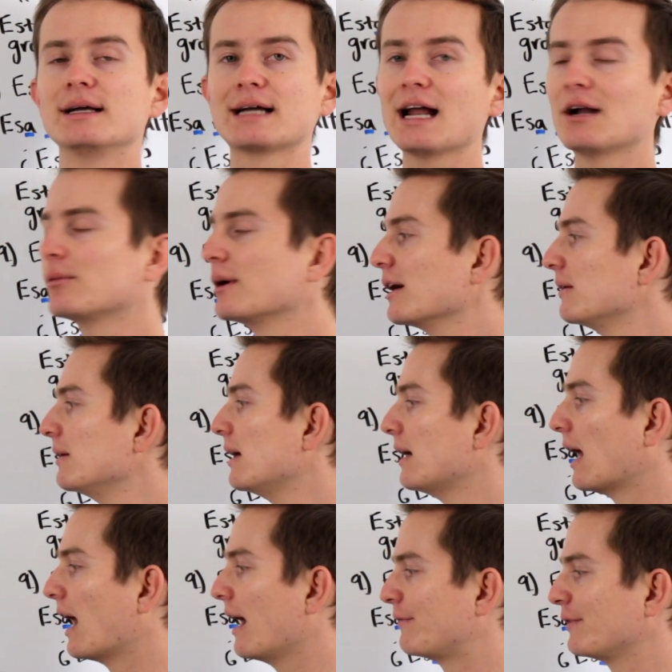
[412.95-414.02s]
Kind of weird.
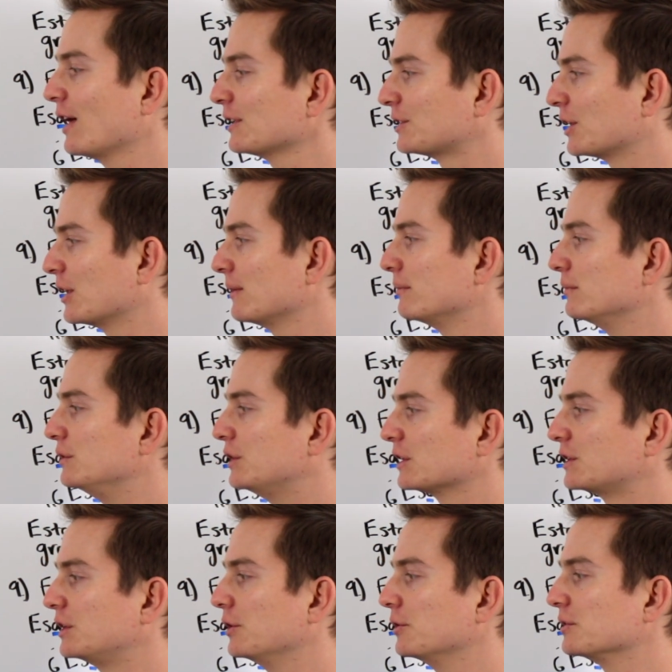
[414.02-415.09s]
If you're not sure,
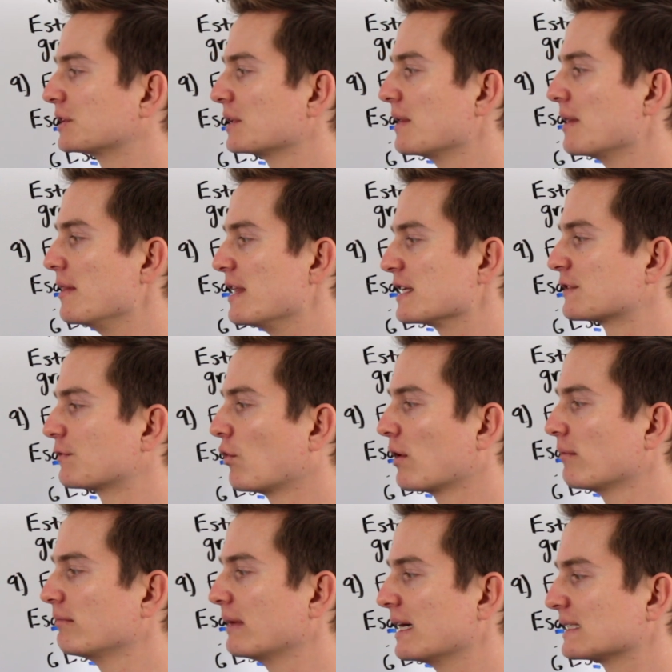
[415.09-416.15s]
just use this
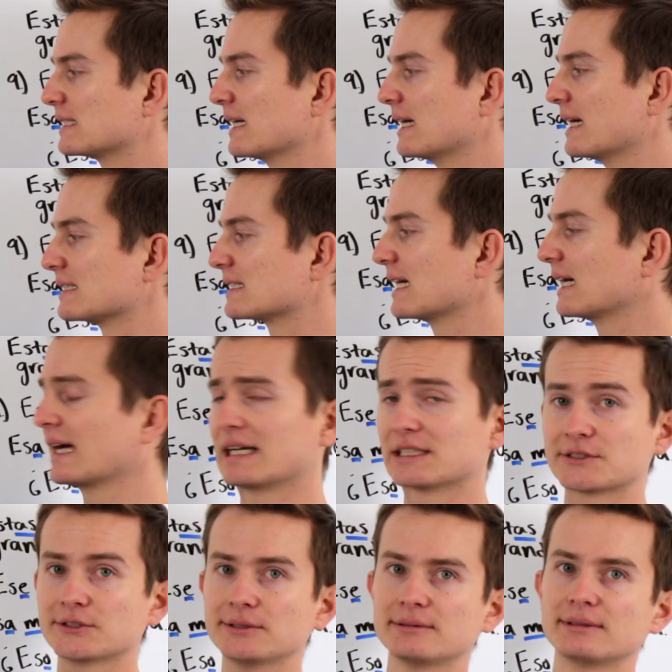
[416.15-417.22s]
form, ese, esa,
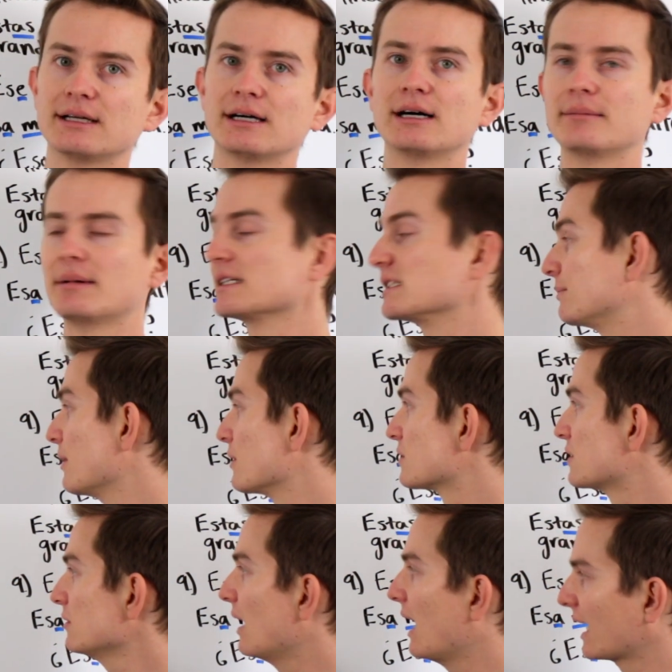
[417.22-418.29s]
eso, as
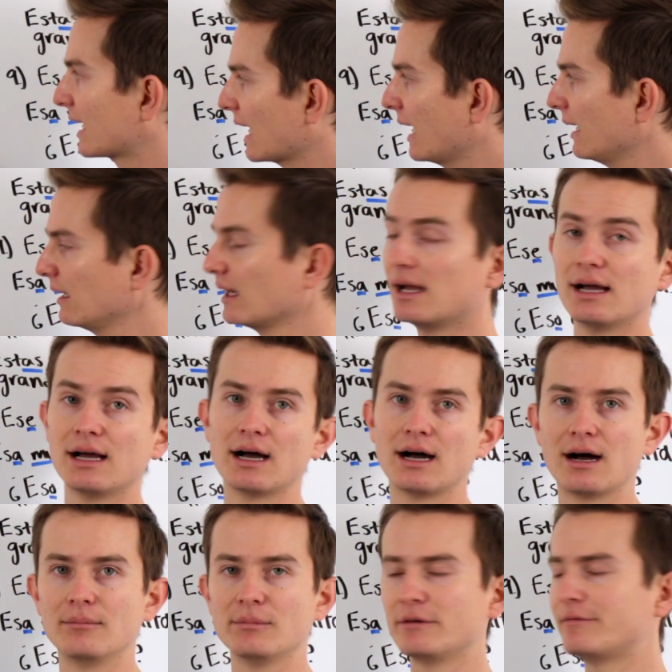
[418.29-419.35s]
opposed to aquel.
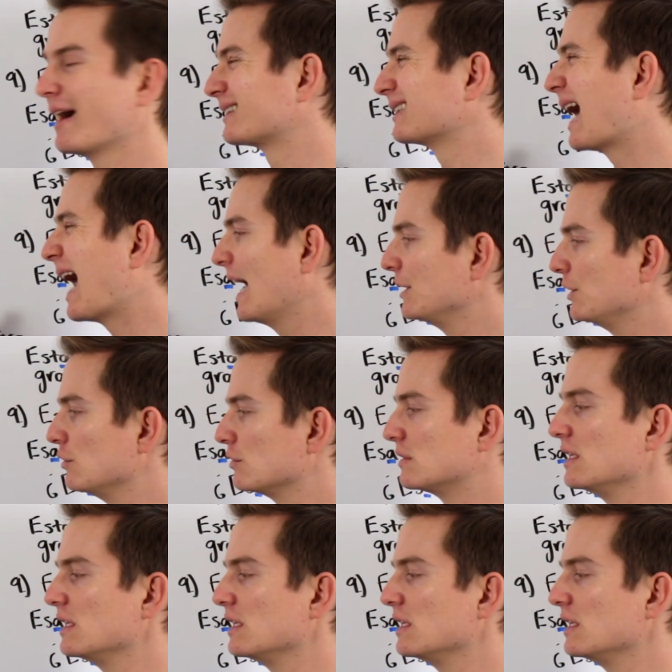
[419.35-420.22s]
In fact, I use